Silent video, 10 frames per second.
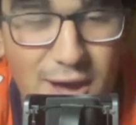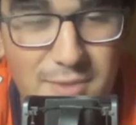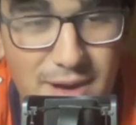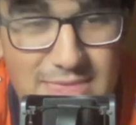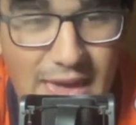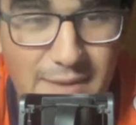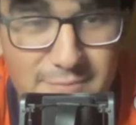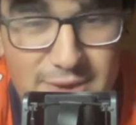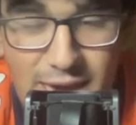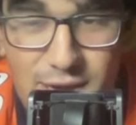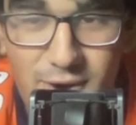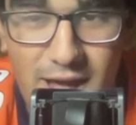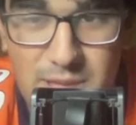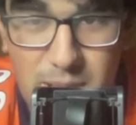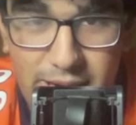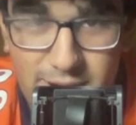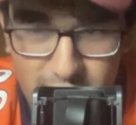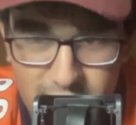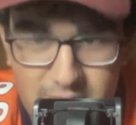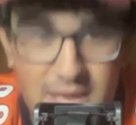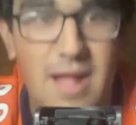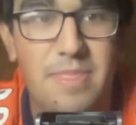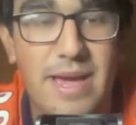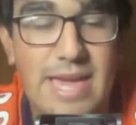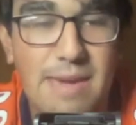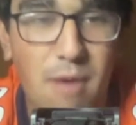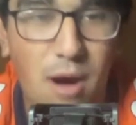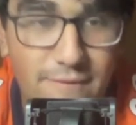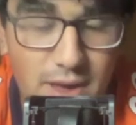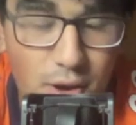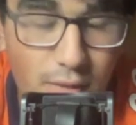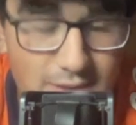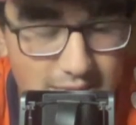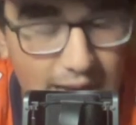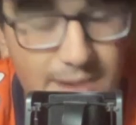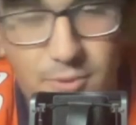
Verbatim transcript: talk about the NBA. Your LA Lakers. They came off an overtime